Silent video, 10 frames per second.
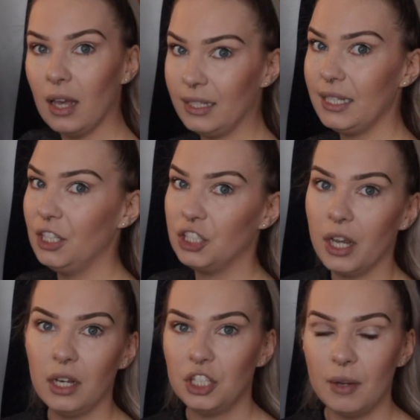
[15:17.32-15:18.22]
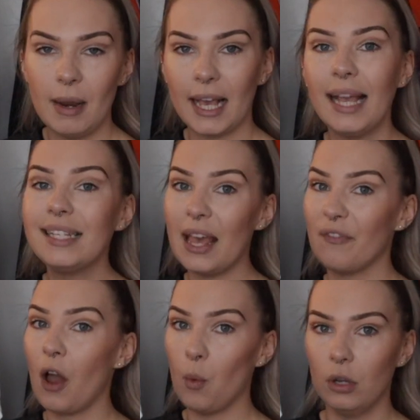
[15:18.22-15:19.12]
a t-shirt and gym leggings
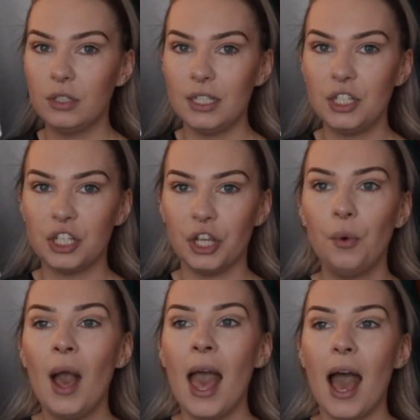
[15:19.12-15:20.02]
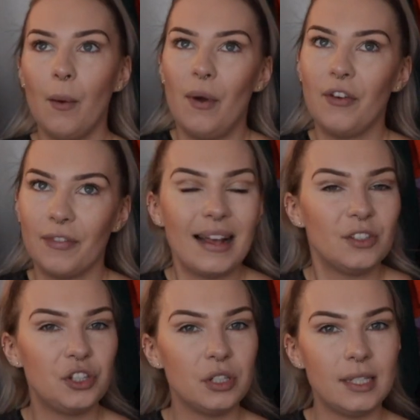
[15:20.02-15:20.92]
if I wanted to. However,
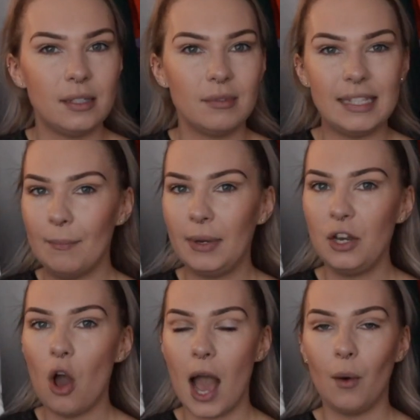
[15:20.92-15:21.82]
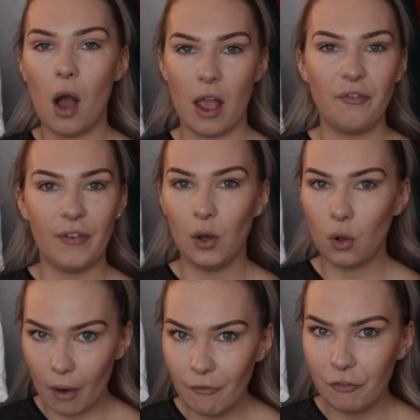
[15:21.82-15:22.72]
that's just simply not how I feel
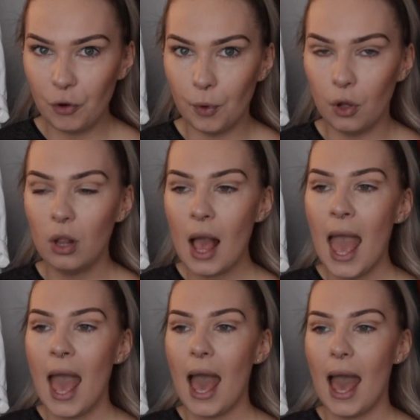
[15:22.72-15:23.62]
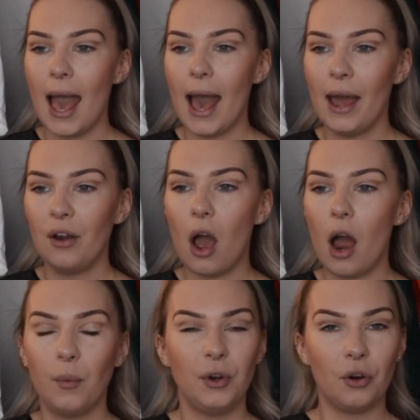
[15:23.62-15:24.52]
comfortable. And
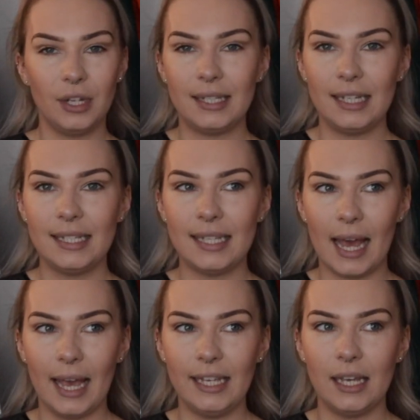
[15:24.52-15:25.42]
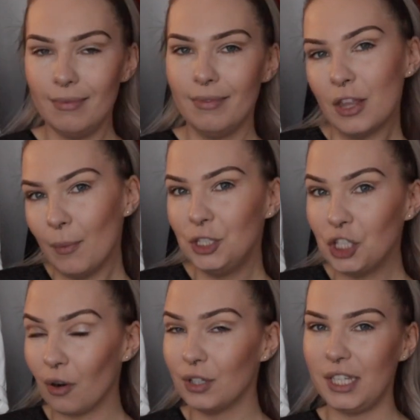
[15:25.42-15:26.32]
I would honestly say the
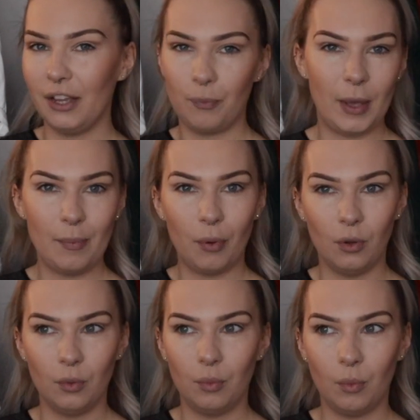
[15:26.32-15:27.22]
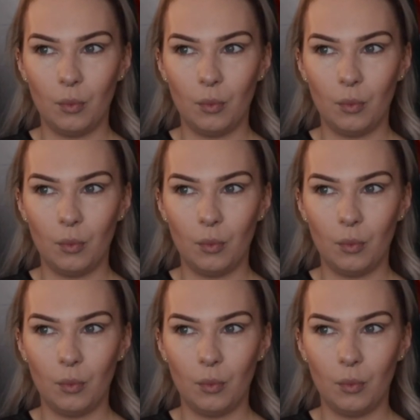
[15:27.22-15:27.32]
majority of people